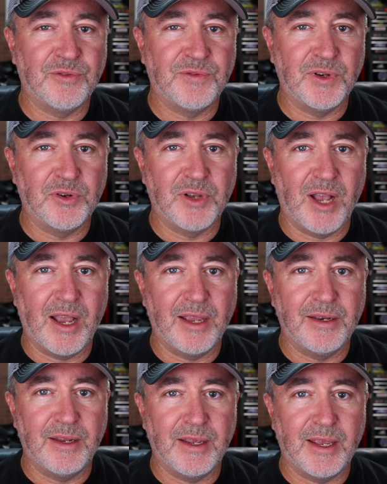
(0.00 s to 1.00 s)
field
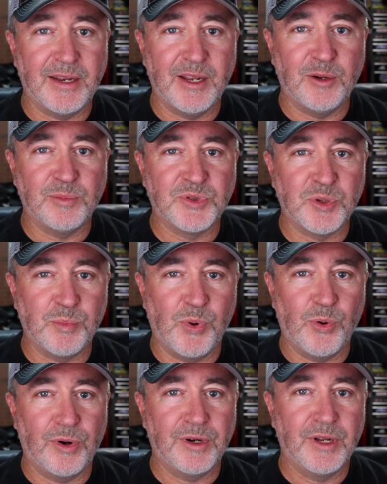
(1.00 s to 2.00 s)
guide and help
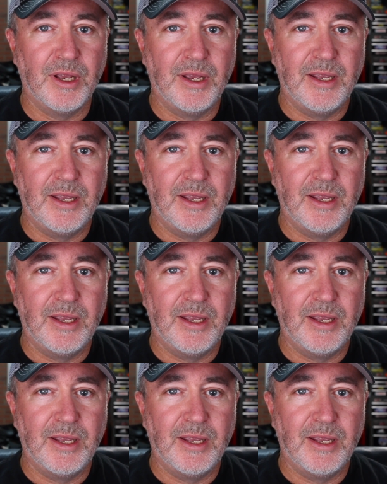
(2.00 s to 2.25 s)
support